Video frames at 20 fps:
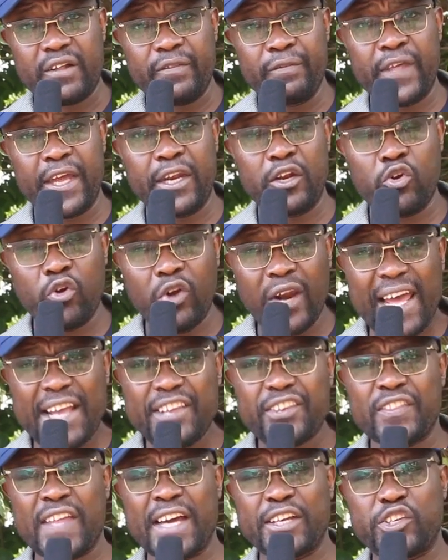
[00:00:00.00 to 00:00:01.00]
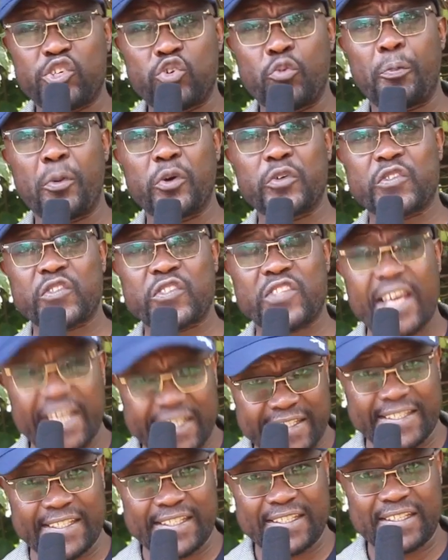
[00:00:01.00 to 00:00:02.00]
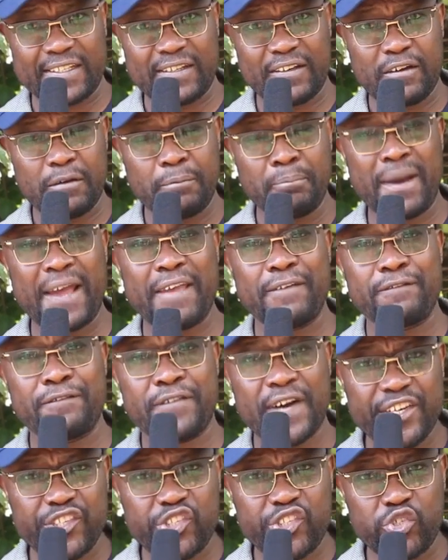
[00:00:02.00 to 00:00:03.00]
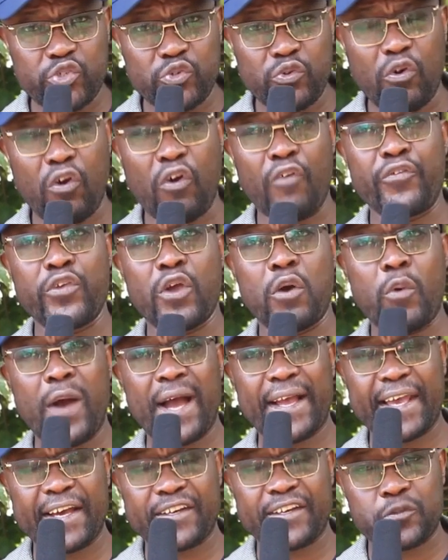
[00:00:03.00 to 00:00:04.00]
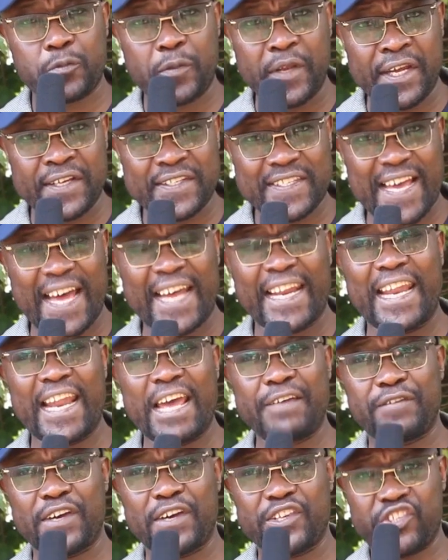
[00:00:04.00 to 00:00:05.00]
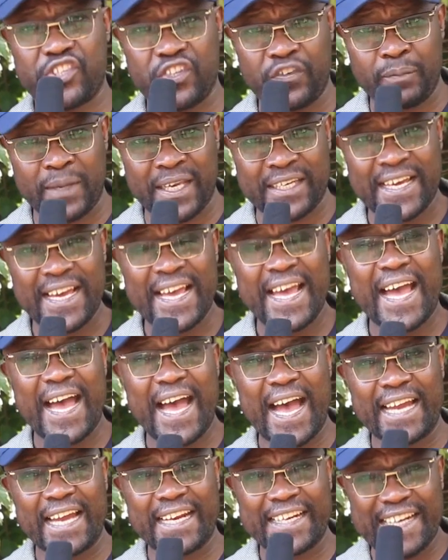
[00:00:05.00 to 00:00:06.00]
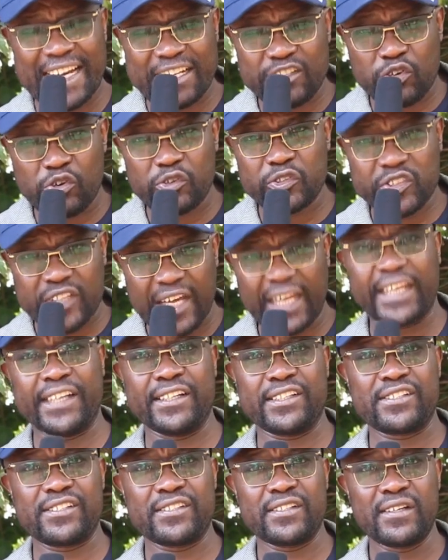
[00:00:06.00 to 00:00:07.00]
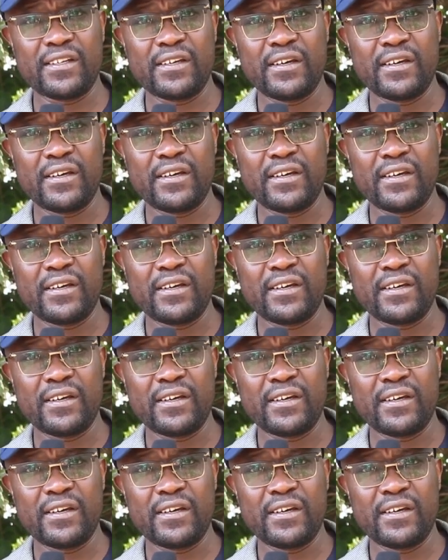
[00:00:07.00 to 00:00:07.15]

the knowledge that you possess by virtue of your work experience and life achievement and natural talent.